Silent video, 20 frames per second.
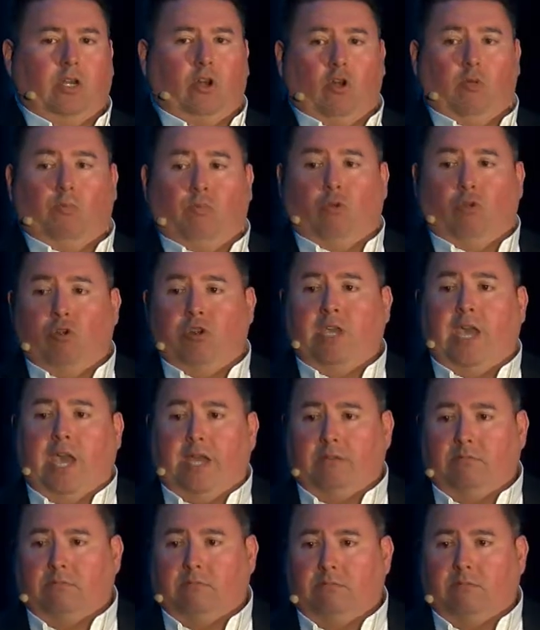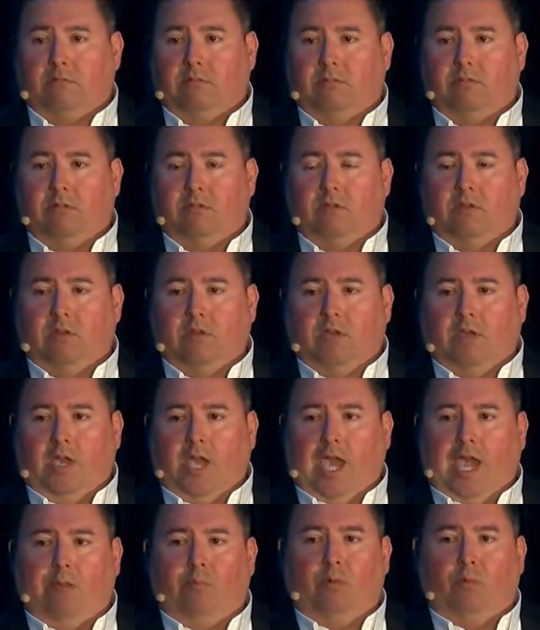aren't born yet,
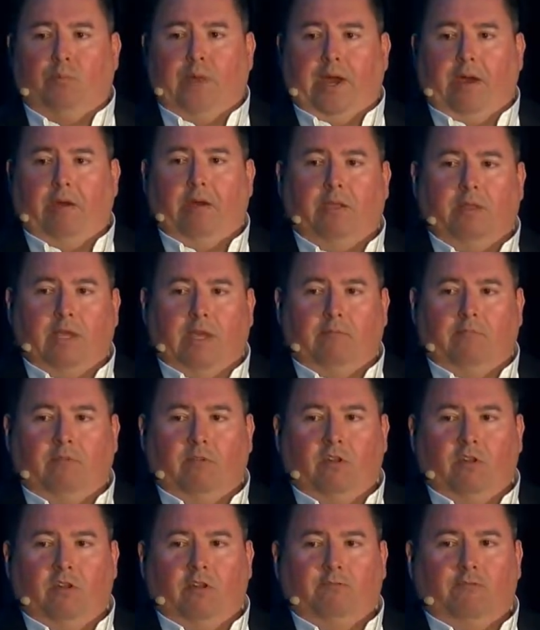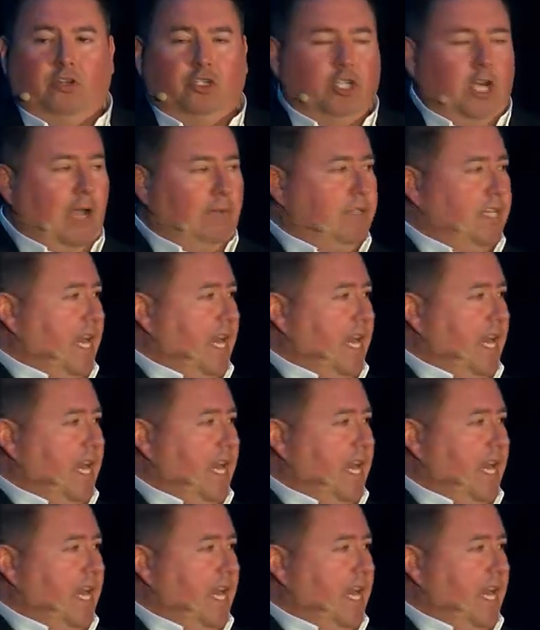and preparing them for jobs that